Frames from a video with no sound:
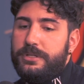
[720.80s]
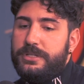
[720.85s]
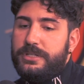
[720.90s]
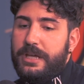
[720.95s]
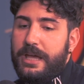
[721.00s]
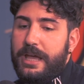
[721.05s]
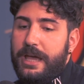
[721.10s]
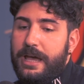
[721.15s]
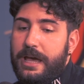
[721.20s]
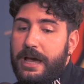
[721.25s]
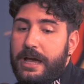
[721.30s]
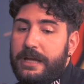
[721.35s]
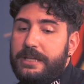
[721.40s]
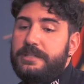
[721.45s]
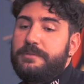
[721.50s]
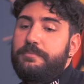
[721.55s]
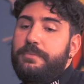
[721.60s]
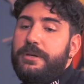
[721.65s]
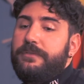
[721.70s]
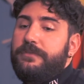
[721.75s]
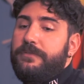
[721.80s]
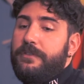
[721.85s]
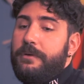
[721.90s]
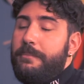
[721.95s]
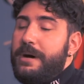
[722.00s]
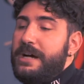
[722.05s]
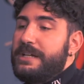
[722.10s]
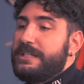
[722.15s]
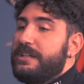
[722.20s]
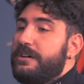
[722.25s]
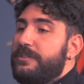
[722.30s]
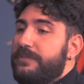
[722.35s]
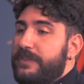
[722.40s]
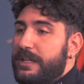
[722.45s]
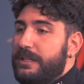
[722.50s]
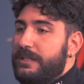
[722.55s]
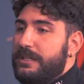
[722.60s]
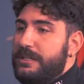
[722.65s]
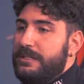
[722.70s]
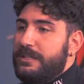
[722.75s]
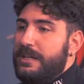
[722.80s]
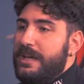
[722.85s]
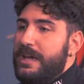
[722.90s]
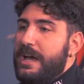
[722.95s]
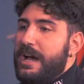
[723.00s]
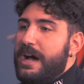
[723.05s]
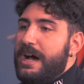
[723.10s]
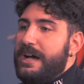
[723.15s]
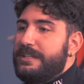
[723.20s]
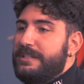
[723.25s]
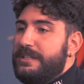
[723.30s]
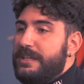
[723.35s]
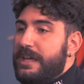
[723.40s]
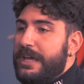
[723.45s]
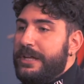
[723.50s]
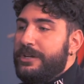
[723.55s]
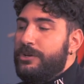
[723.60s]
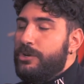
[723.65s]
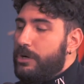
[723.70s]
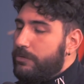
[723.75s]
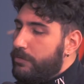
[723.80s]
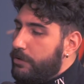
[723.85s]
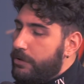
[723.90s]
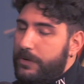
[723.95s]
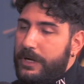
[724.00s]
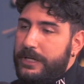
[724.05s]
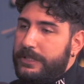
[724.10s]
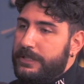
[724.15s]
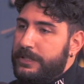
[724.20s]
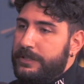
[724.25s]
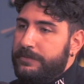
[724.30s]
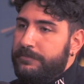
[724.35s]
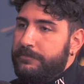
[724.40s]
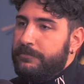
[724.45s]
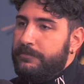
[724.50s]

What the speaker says: say, I could speak for myself at least. I say no regrets.